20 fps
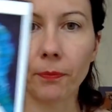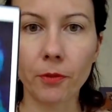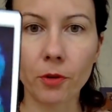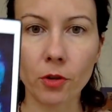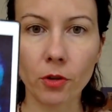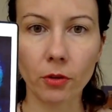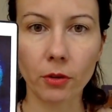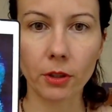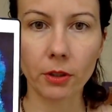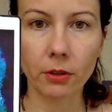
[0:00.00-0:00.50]

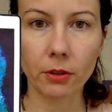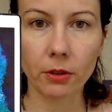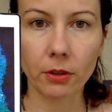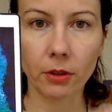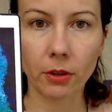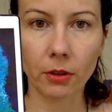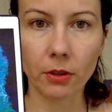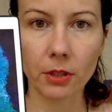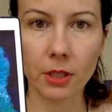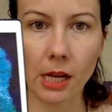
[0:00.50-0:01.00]
do it
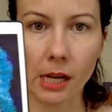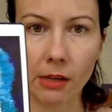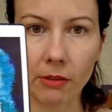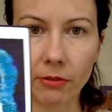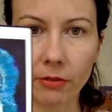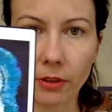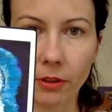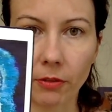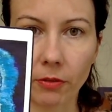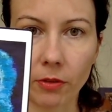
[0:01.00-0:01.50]
yourself
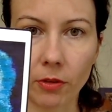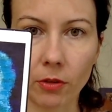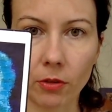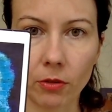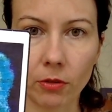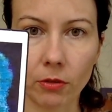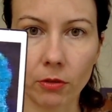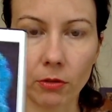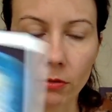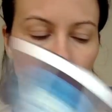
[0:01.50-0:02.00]
if
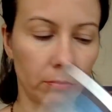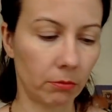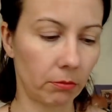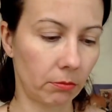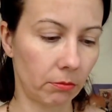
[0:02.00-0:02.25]
you